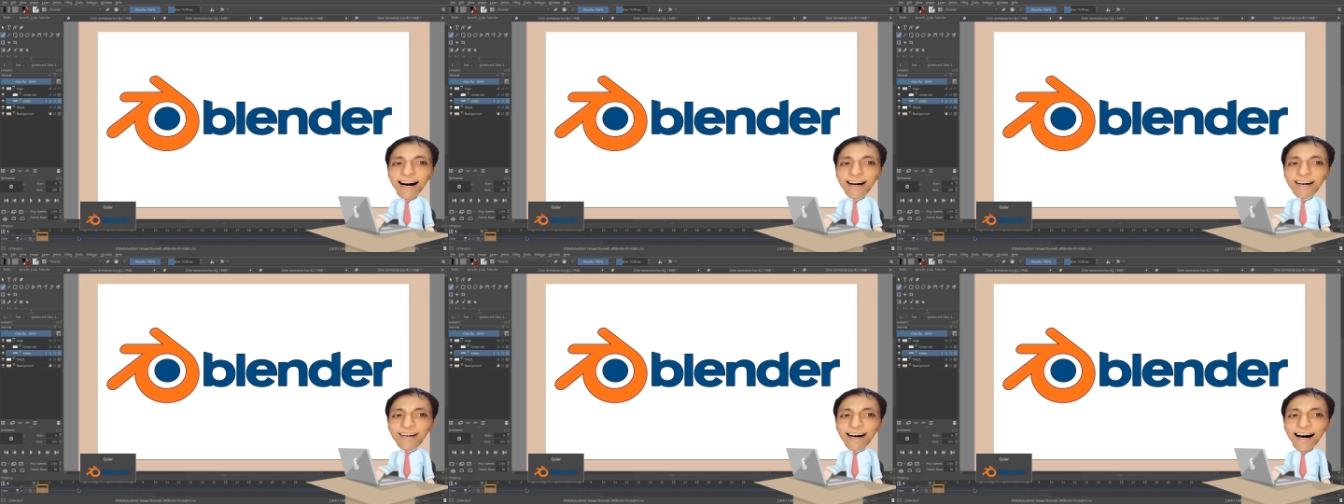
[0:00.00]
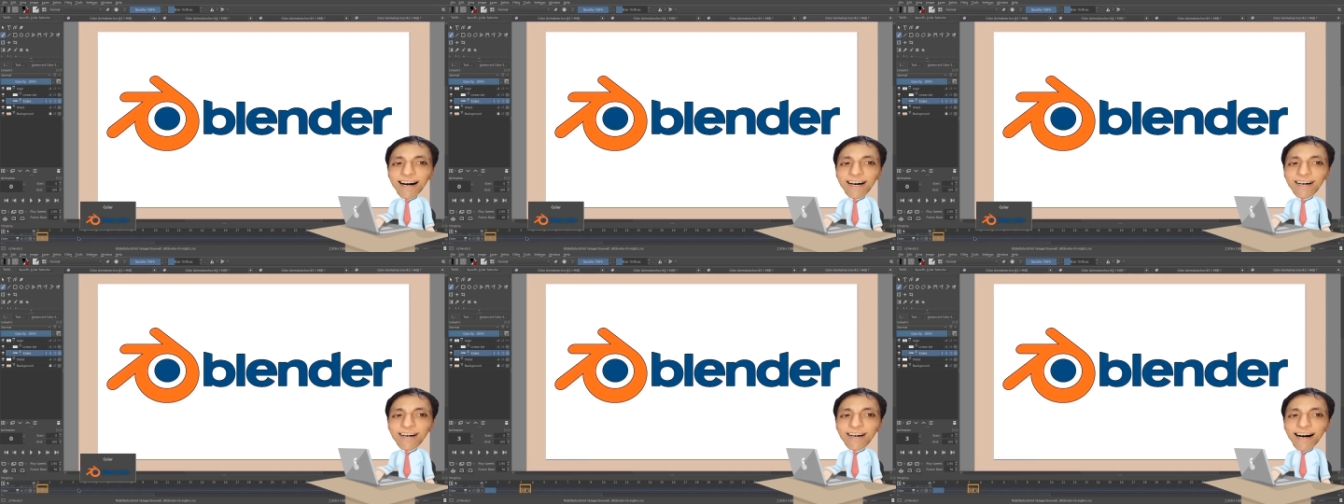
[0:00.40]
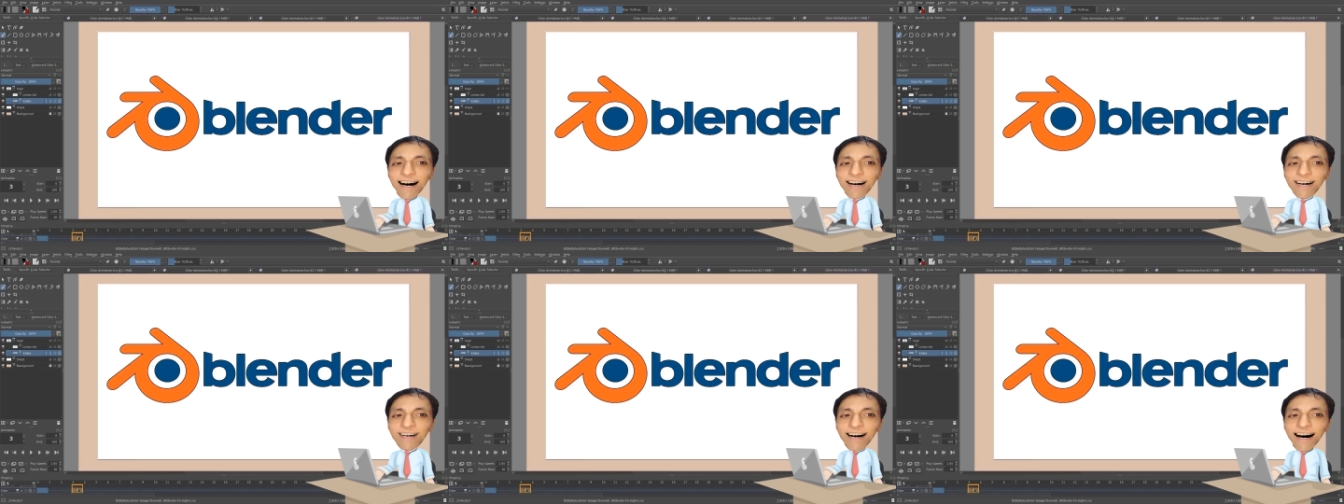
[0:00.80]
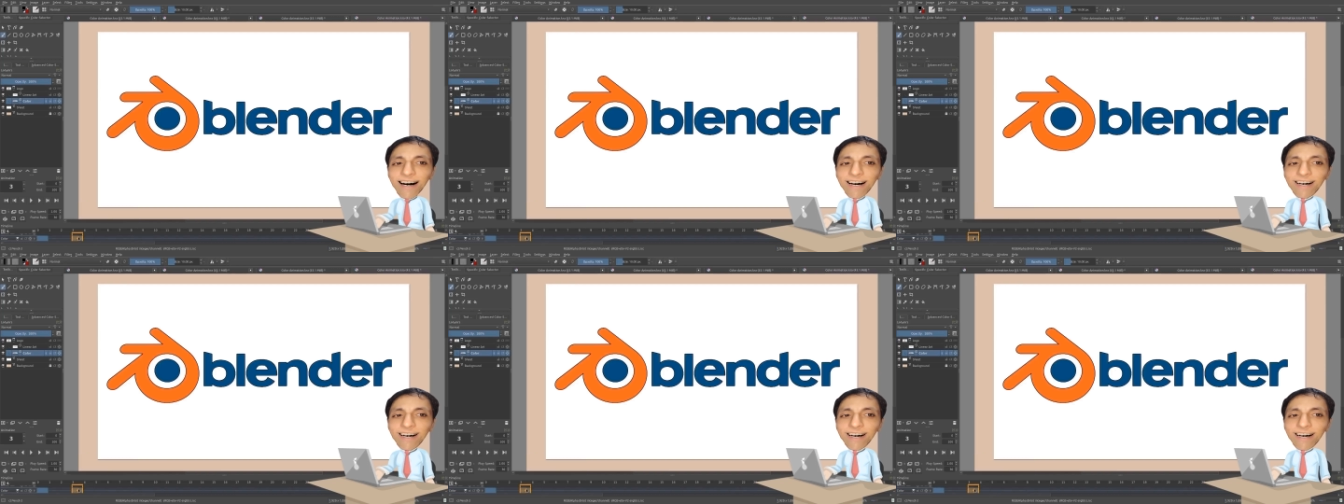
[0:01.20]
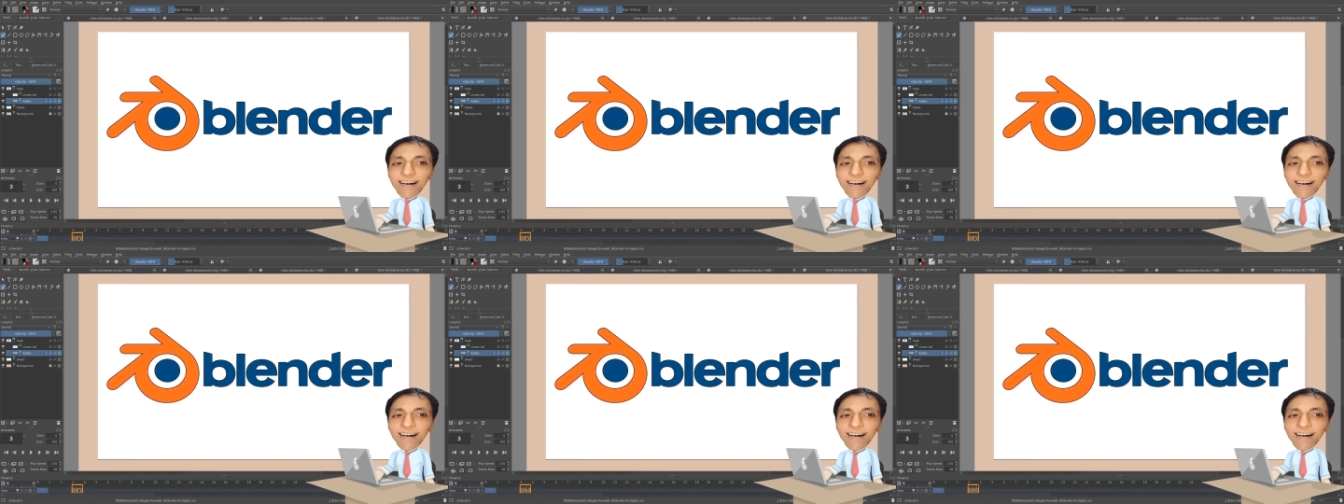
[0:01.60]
Choose a keyframe to start with.